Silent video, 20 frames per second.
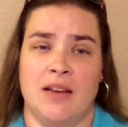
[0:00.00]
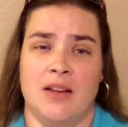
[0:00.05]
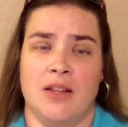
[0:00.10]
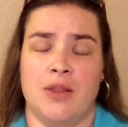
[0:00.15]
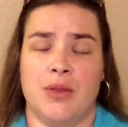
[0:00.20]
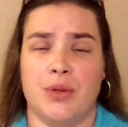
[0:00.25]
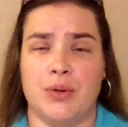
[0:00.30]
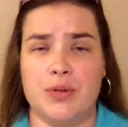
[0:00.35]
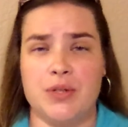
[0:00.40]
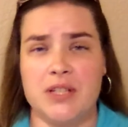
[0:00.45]

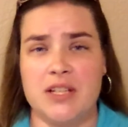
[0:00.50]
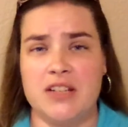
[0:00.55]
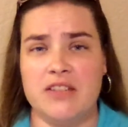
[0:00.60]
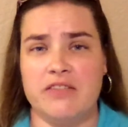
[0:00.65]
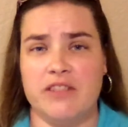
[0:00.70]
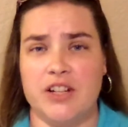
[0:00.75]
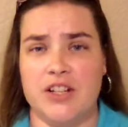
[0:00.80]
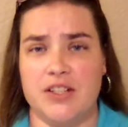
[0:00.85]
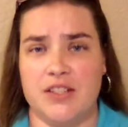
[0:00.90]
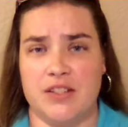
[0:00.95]
13
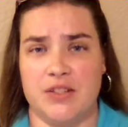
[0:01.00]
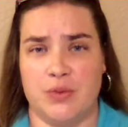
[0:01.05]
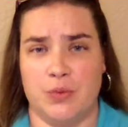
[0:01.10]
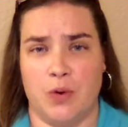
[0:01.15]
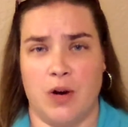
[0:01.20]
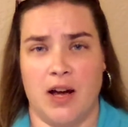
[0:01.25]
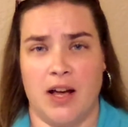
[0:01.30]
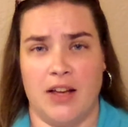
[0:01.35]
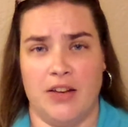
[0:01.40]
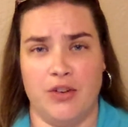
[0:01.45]
Reasons
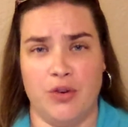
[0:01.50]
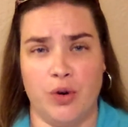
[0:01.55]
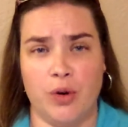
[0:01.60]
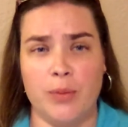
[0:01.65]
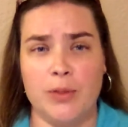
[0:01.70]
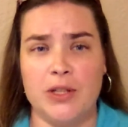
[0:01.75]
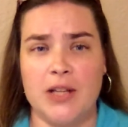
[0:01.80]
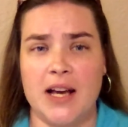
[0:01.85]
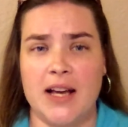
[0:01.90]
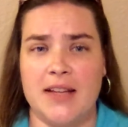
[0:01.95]
Why
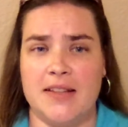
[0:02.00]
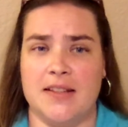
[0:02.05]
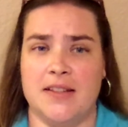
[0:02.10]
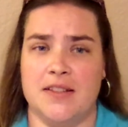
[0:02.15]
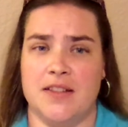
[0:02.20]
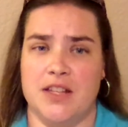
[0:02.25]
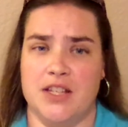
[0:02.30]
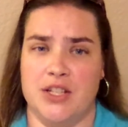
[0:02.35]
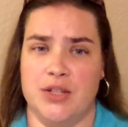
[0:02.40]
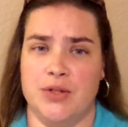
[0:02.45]
normalizes
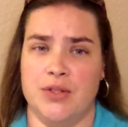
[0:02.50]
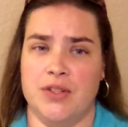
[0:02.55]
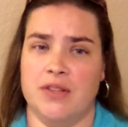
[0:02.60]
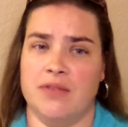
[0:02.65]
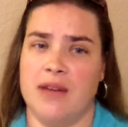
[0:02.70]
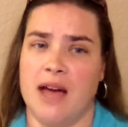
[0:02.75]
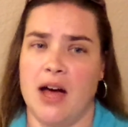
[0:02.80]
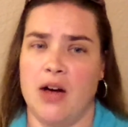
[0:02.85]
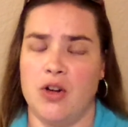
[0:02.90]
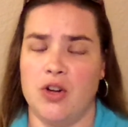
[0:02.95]
the use of
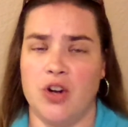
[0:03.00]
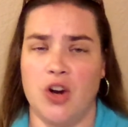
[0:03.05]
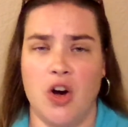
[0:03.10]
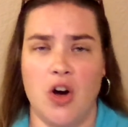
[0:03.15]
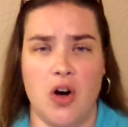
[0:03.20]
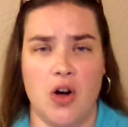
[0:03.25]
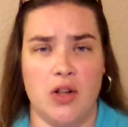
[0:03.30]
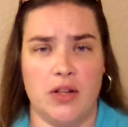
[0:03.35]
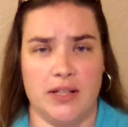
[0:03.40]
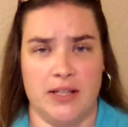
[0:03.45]

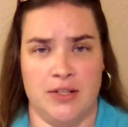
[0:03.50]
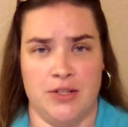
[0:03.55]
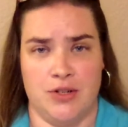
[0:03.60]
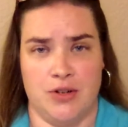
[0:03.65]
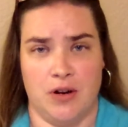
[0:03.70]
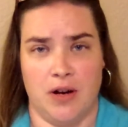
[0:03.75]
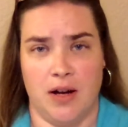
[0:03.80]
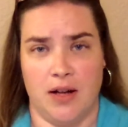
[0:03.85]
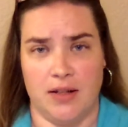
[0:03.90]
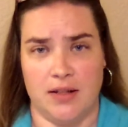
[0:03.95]
alcohol and
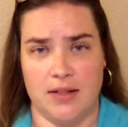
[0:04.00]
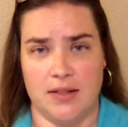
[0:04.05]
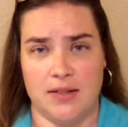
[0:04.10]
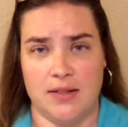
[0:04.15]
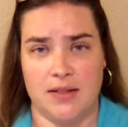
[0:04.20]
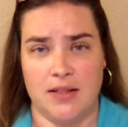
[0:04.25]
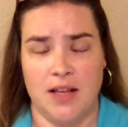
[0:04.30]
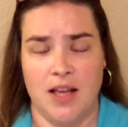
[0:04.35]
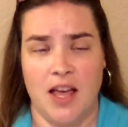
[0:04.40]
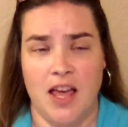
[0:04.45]
drugs.
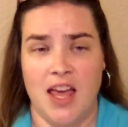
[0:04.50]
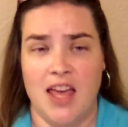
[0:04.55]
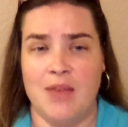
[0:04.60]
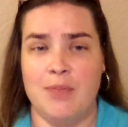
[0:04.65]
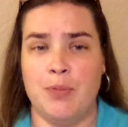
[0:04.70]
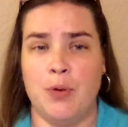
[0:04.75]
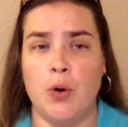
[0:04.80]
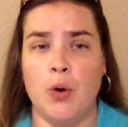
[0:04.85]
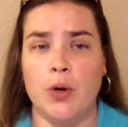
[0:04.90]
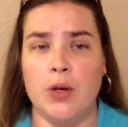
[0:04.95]
It
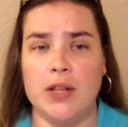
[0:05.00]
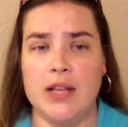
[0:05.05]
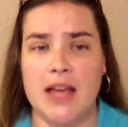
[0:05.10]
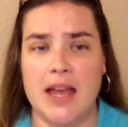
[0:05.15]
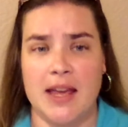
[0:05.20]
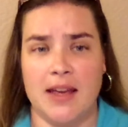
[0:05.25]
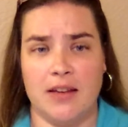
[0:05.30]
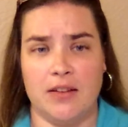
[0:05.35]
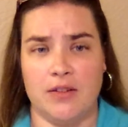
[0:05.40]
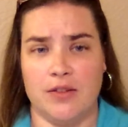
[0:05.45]
poorly
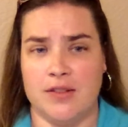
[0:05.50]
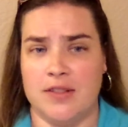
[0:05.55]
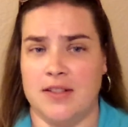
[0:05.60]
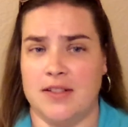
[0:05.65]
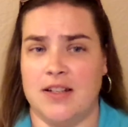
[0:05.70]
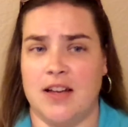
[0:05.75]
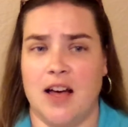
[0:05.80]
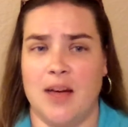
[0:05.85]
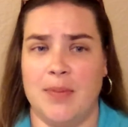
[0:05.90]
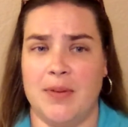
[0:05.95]
handles the
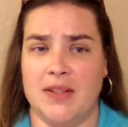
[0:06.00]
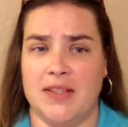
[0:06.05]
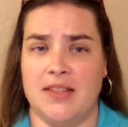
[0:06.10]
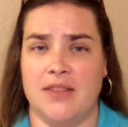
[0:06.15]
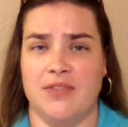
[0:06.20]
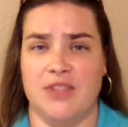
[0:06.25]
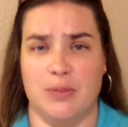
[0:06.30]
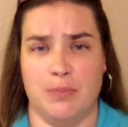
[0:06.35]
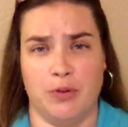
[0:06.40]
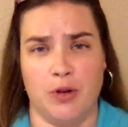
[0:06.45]
topics of
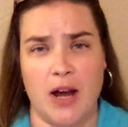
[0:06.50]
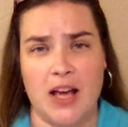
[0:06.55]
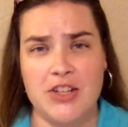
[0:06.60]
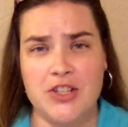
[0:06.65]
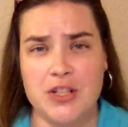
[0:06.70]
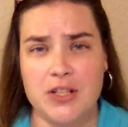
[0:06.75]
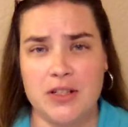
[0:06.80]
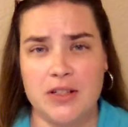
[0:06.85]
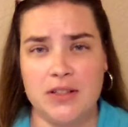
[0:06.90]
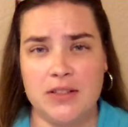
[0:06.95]

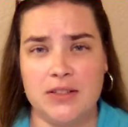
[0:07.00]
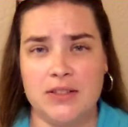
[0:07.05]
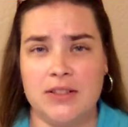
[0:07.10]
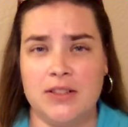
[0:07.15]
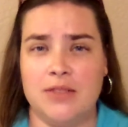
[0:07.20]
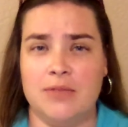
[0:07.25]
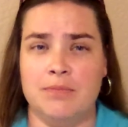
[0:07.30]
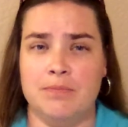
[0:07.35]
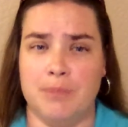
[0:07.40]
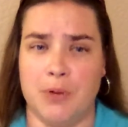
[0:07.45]
depression,
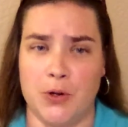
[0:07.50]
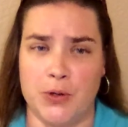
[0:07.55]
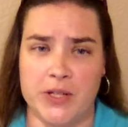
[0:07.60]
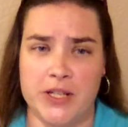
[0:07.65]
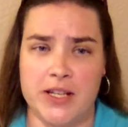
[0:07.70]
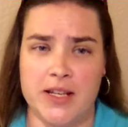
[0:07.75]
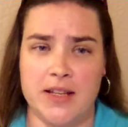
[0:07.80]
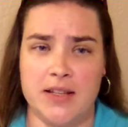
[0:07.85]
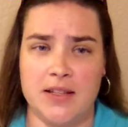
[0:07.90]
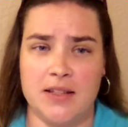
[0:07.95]

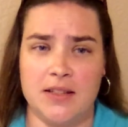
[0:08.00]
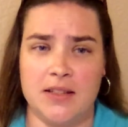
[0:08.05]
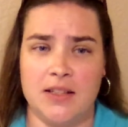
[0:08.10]
bullying,